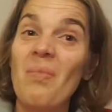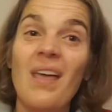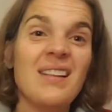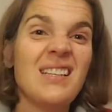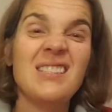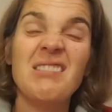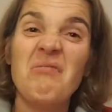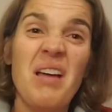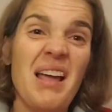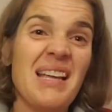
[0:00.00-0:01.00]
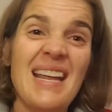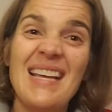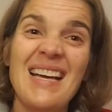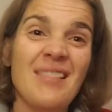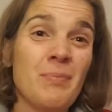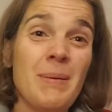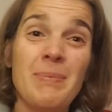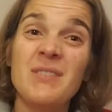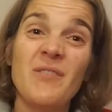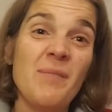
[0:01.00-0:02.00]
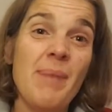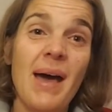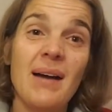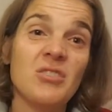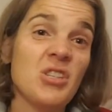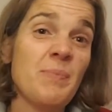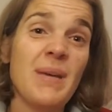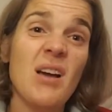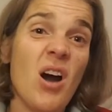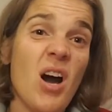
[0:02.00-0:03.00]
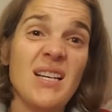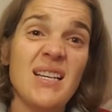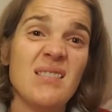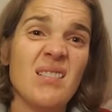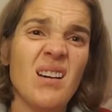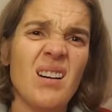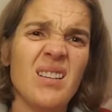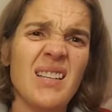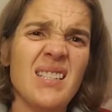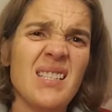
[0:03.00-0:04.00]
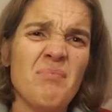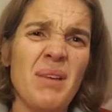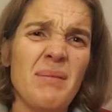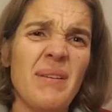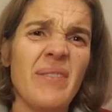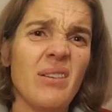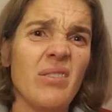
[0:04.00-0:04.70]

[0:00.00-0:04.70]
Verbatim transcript: and then getting other people's feedback just being honest oh that doesn't make me feel